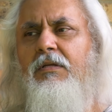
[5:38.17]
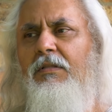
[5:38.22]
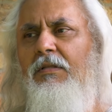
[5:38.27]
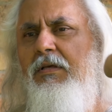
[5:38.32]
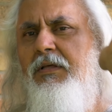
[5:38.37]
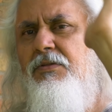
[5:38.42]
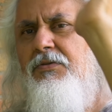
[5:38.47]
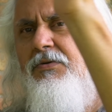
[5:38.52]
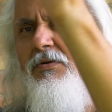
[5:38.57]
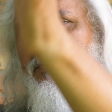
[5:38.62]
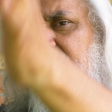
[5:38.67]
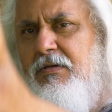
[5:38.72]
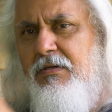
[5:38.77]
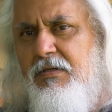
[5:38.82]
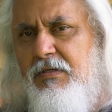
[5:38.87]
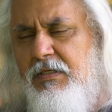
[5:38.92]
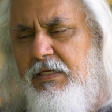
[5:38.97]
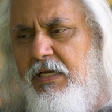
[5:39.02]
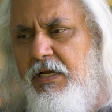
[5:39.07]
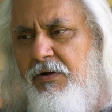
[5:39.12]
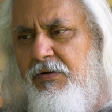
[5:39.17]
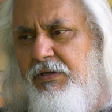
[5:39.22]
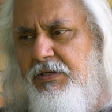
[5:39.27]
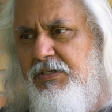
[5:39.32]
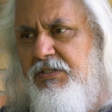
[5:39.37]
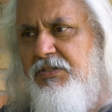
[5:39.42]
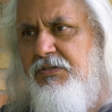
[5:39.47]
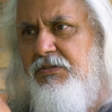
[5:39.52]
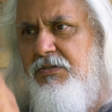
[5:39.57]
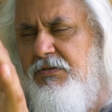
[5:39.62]
The other area
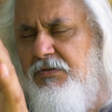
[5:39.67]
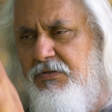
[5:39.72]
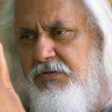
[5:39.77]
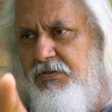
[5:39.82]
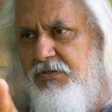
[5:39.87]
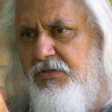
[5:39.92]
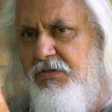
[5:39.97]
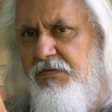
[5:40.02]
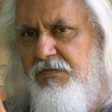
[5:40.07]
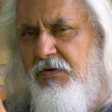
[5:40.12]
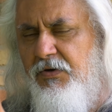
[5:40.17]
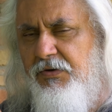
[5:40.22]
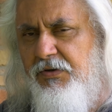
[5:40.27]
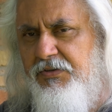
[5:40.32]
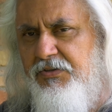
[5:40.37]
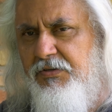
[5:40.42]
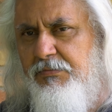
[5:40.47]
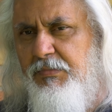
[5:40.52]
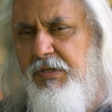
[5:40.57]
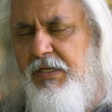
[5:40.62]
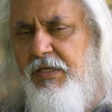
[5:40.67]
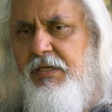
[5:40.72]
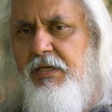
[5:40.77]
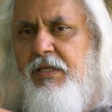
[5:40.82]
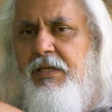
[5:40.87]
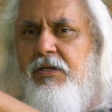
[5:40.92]
is devoted to me,